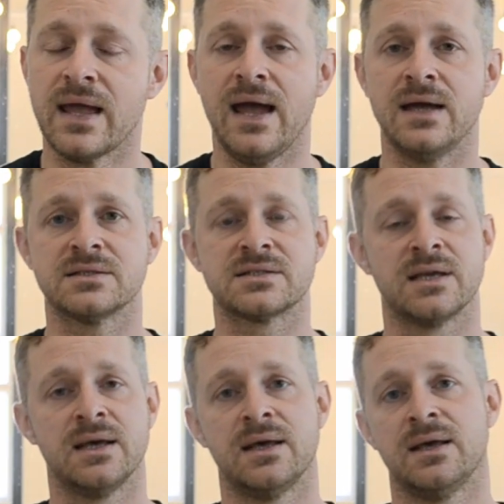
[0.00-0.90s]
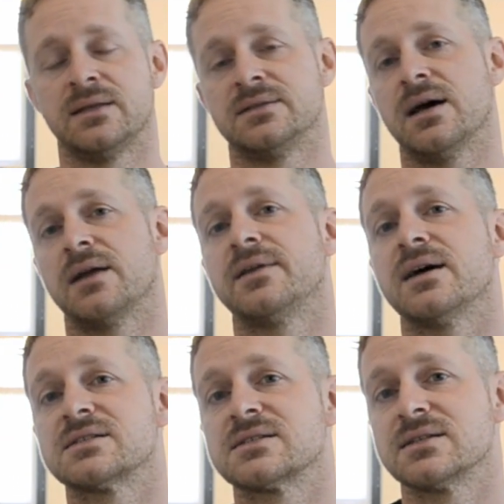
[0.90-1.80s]
And they are
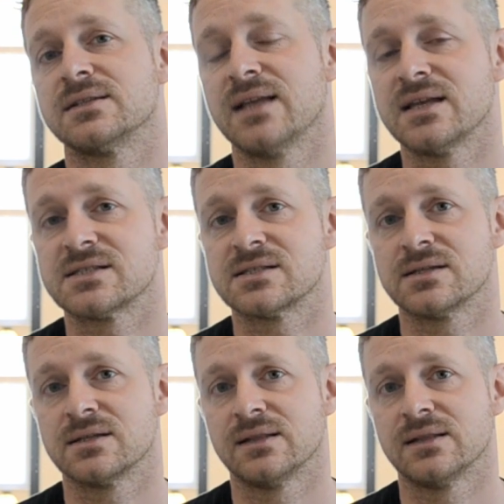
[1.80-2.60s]
thus less